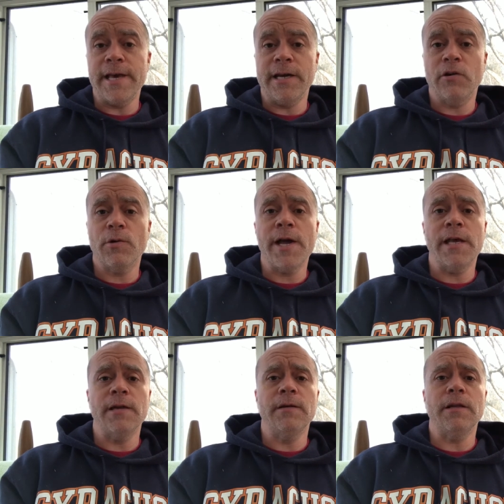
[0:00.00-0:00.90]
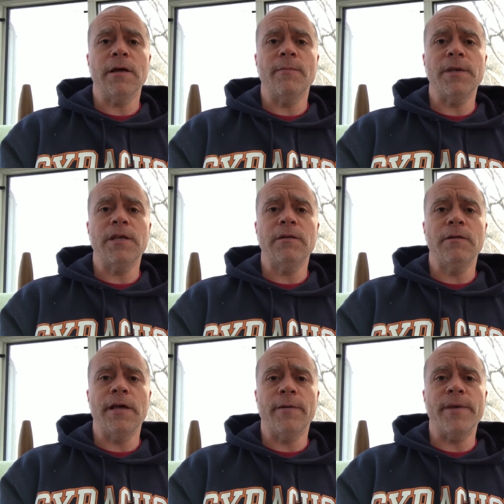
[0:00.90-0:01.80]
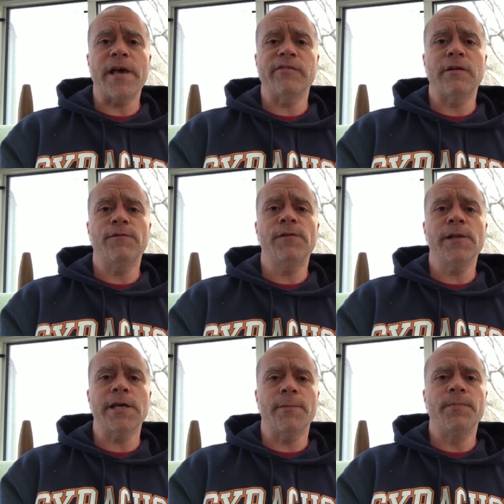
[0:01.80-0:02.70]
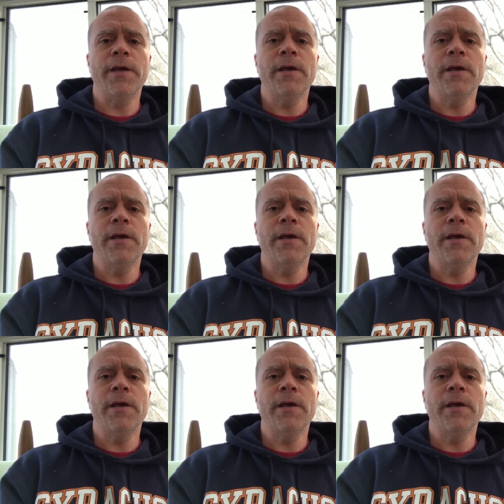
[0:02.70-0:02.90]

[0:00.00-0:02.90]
that credit as an affiliate.